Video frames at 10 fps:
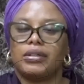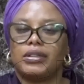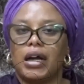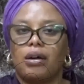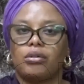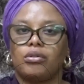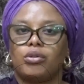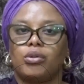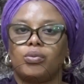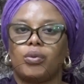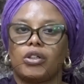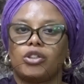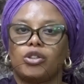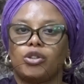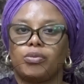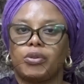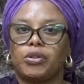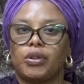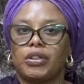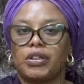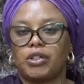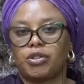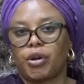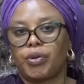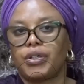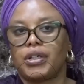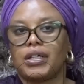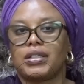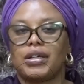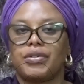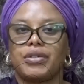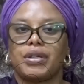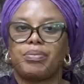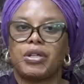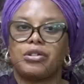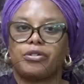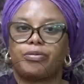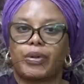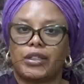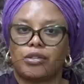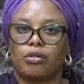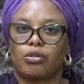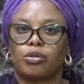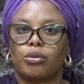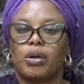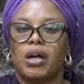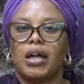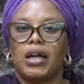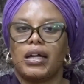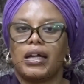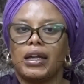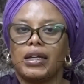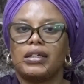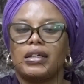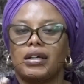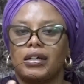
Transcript: down to what should be done in ensuring that there is a bit of price control in